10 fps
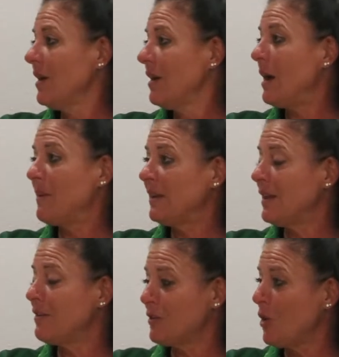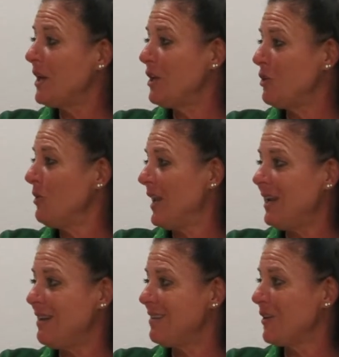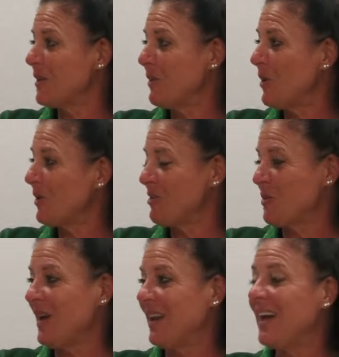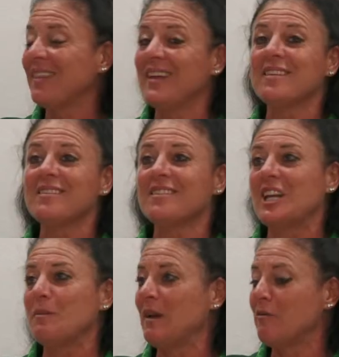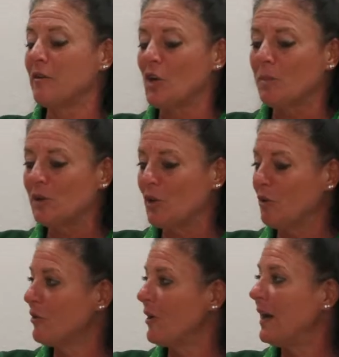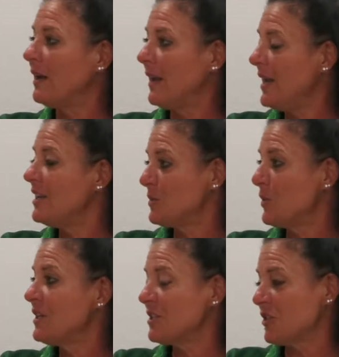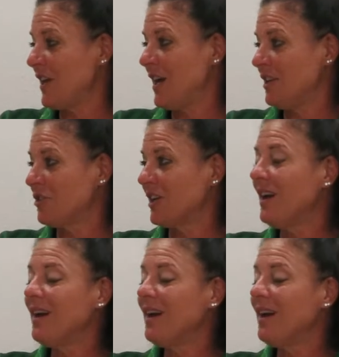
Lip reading: I mean, there's so many new ladies on the block as well. I think this is going to be a phenomenal year for our lady sprinters on the 100.